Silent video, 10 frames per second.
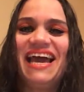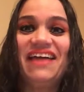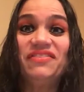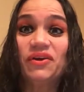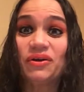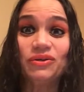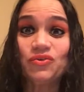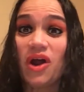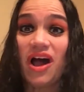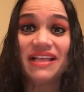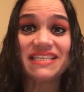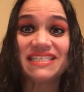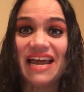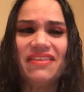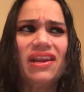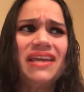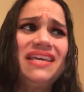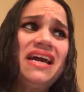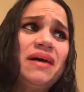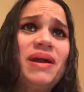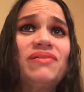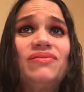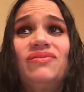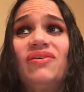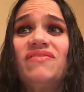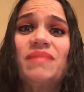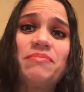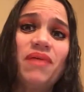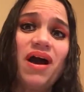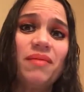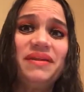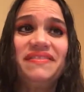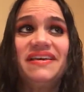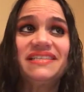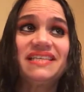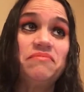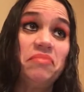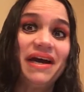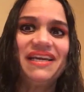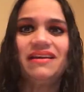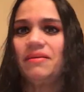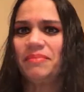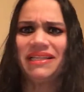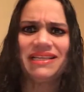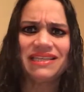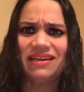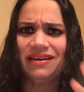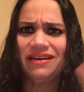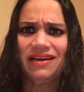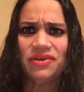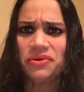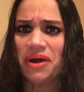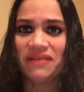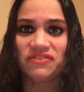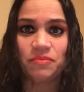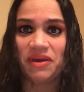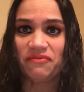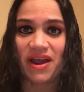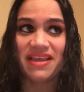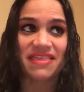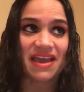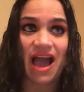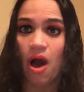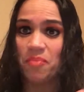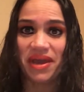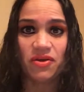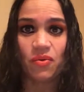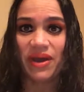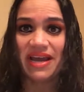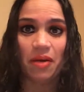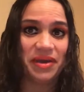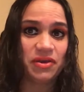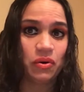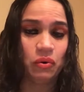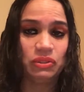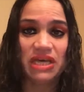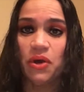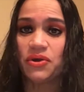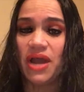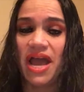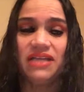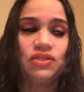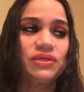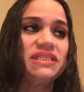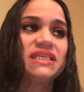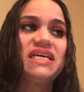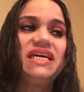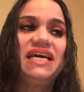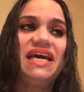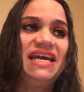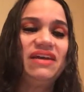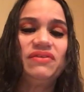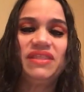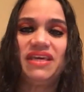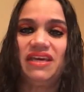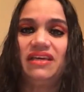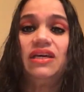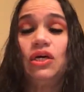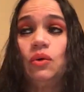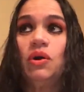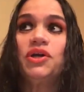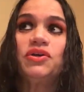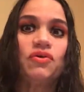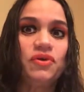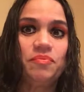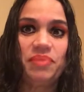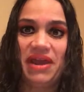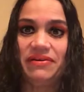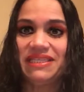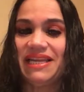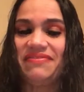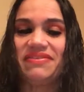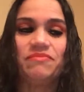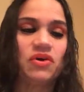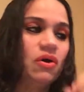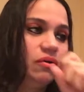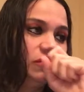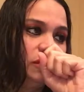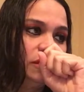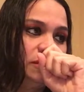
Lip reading: And the girls were all excited. They're like, yeah, but I don't know if my mom and this and money. And my dad's like, no, you don't have to pay for anything. I'll pay your way. I'll pay your hotel, your entrance, and everything. Well, you know, their parents let them go.